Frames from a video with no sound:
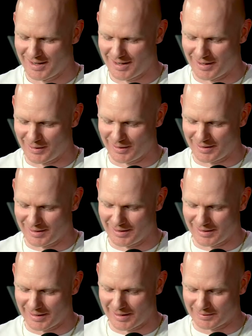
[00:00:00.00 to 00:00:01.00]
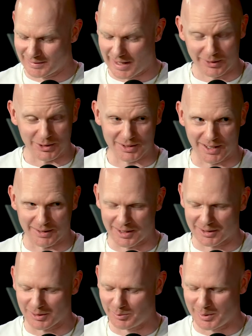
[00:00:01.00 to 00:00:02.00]
No, I understand
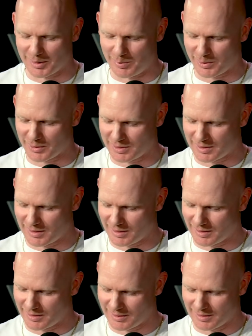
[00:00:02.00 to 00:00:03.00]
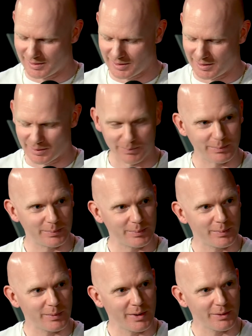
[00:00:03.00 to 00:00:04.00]
that completely because uh, the,
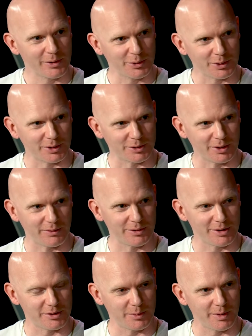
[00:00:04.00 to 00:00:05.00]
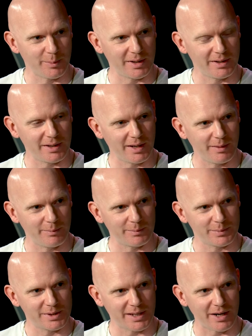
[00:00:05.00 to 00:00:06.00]
the social services were the big um,
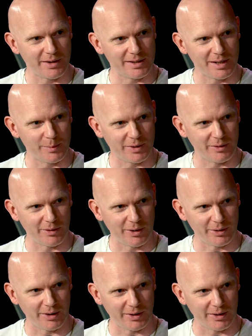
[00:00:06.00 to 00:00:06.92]
scary demon around our,